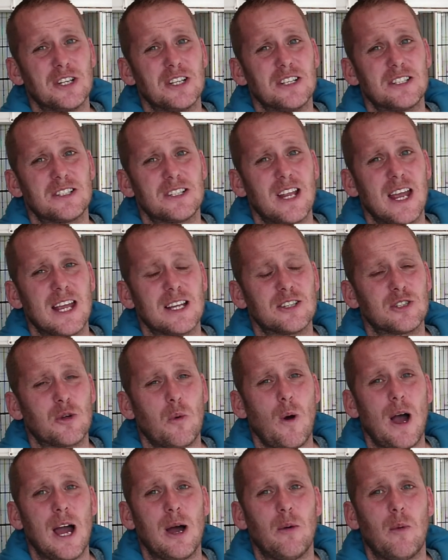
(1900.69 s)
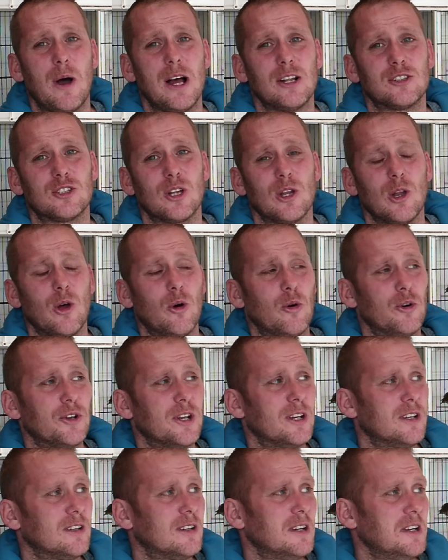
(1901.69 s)
It takes quite a while to load
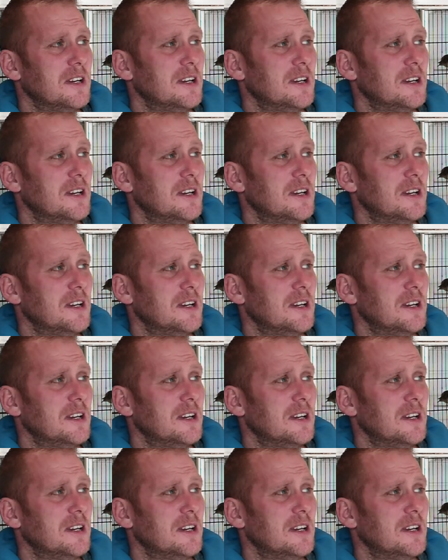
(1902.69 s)
and,